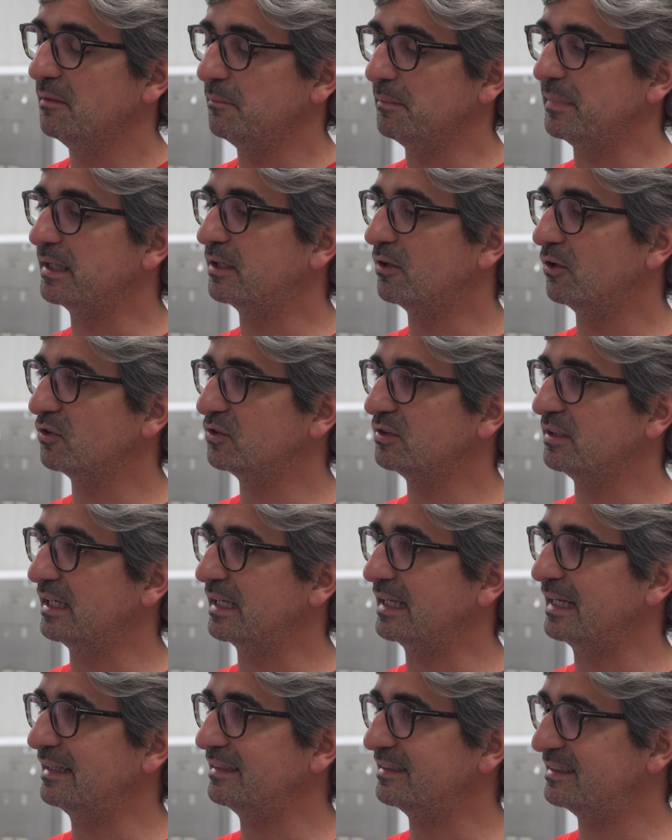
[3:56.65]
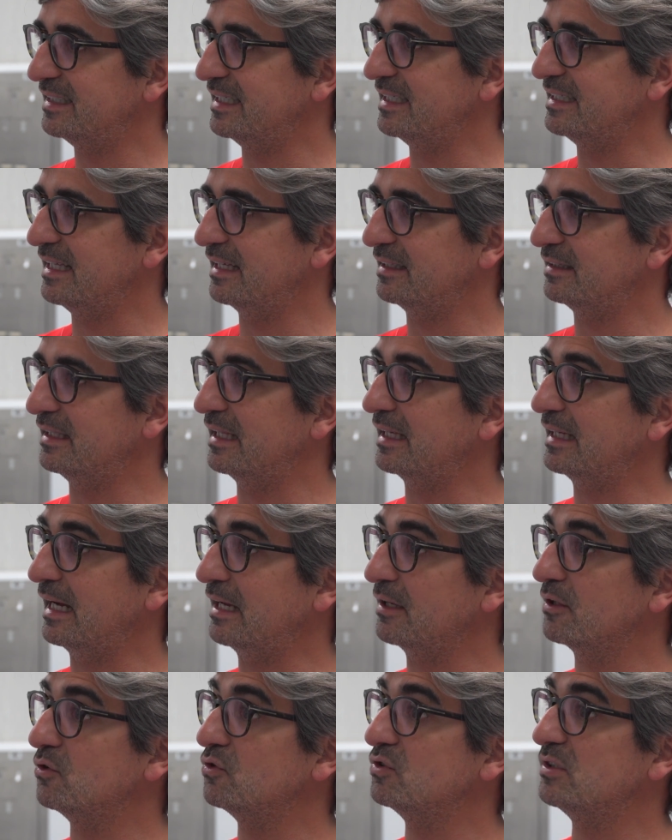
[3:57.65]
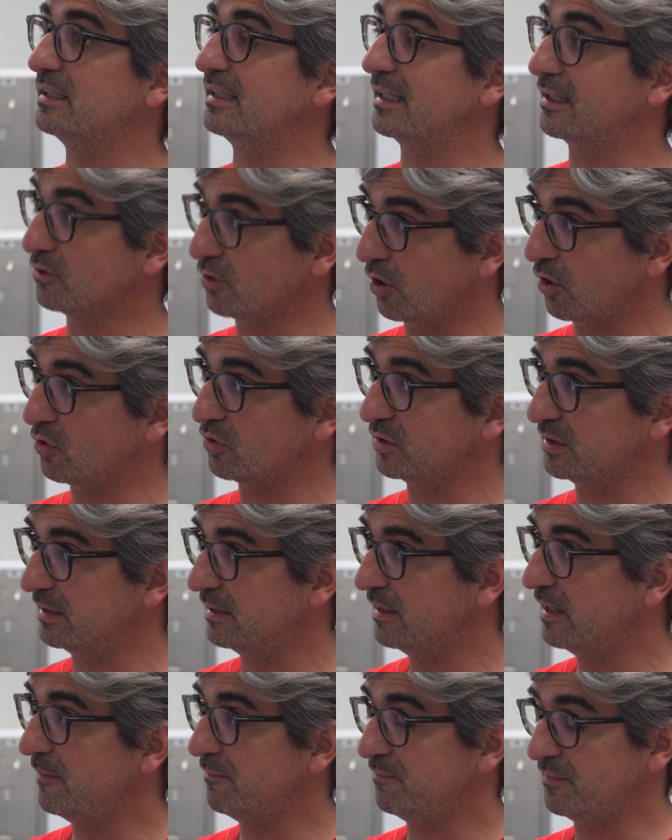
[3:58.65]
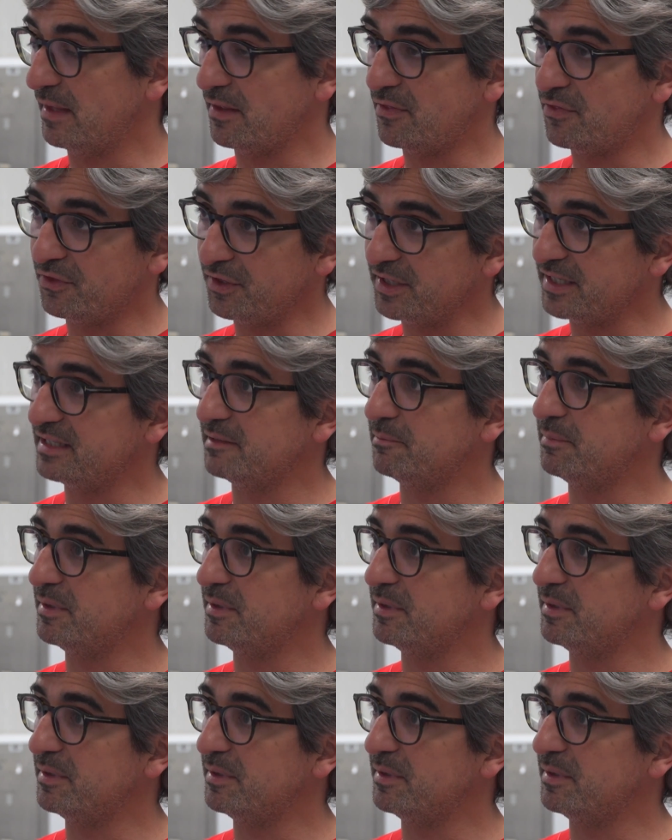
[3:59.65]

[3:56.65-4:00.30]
because they can see that they can use the technology, the 3D